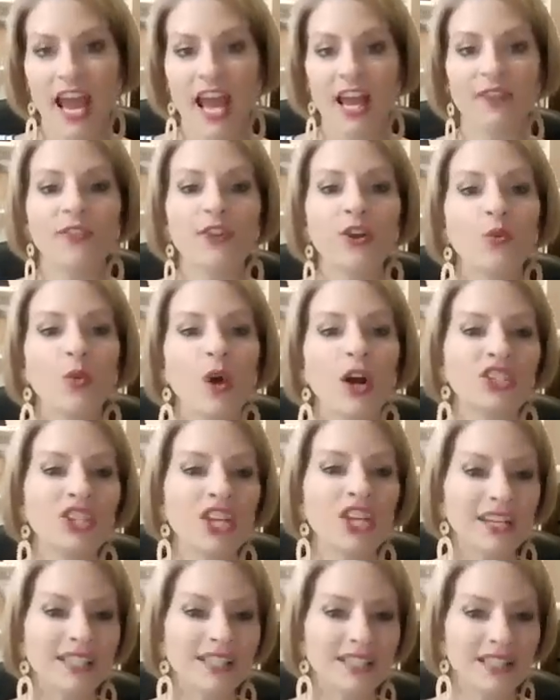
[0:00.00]
And if you're
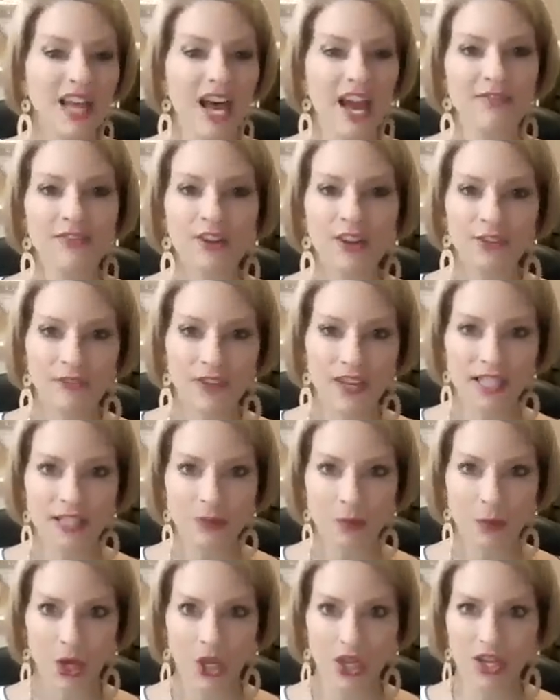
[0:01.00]
watching us live on
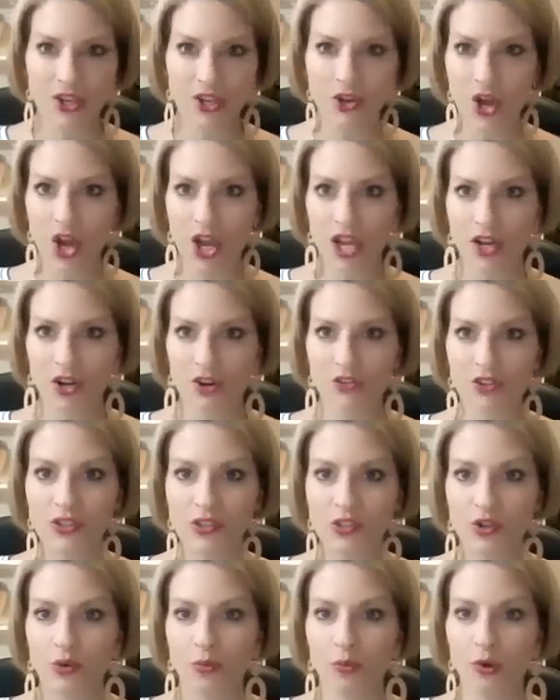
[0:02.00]
Facebook and you're not here in the
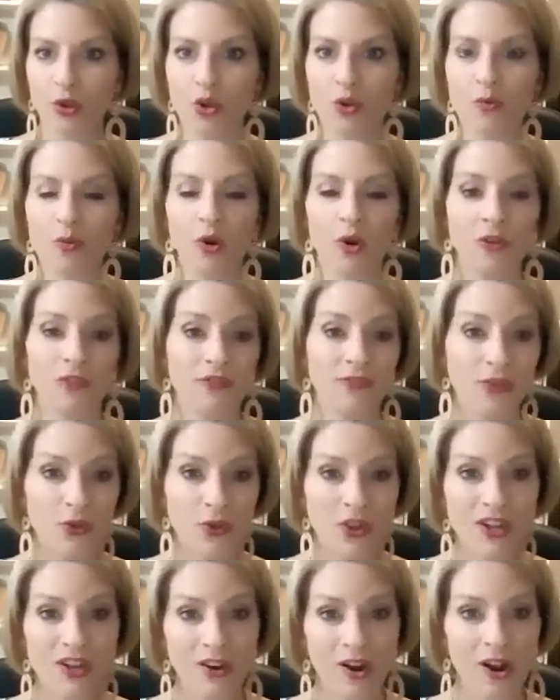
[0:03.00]
Zoom room, or
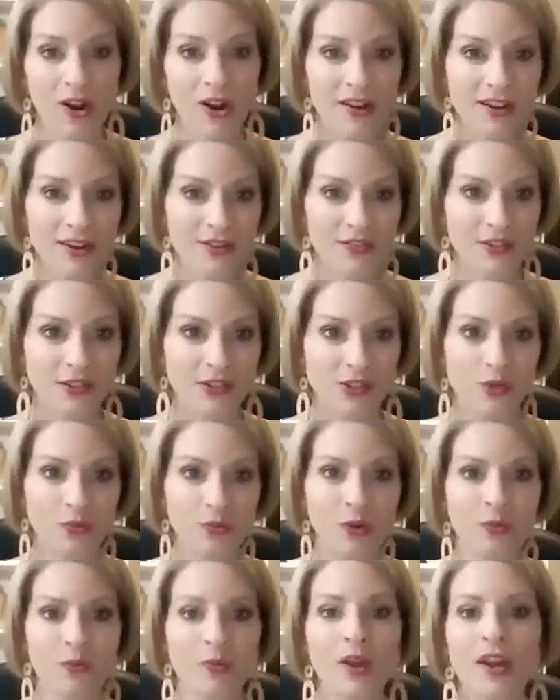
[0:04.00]
if you are here in the
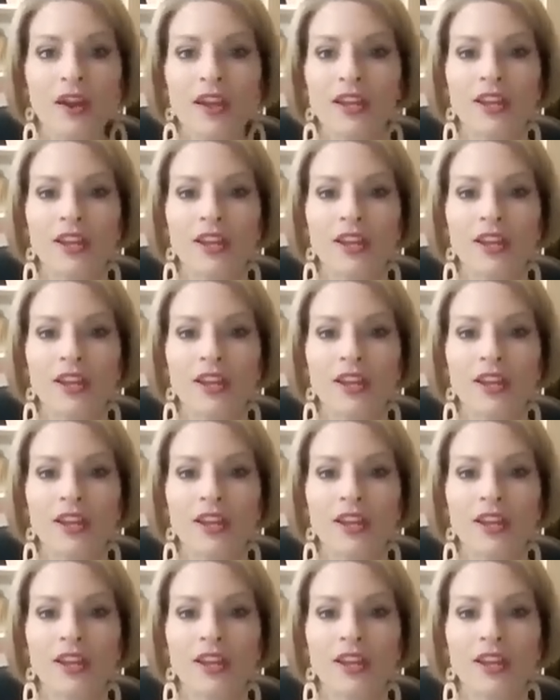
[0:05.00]
Zoom room,